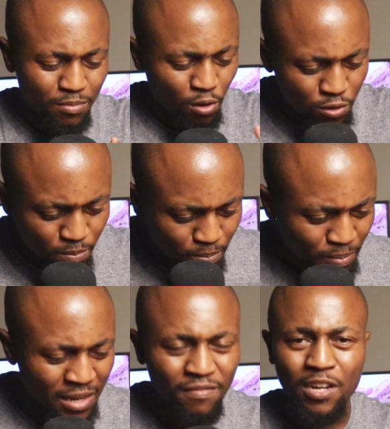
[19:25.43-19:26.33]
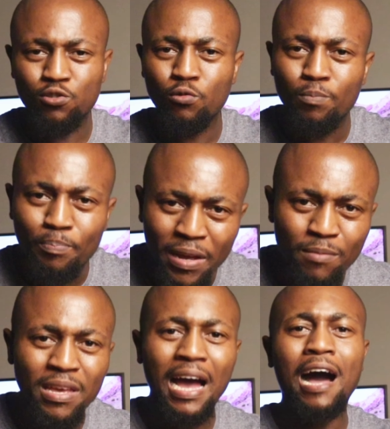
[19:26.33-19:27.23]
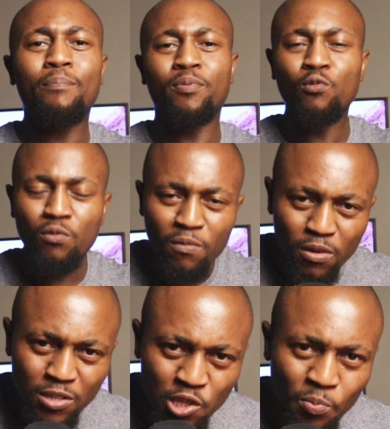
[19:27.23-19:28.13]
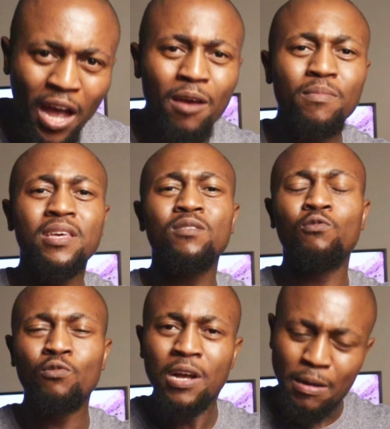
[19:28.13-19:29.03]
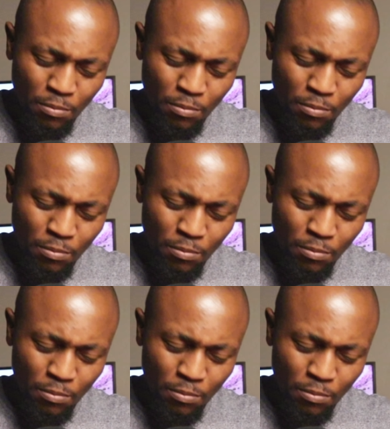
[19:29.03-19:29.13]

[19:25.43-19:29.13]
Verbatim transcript: those believers who bring me up who inspire me who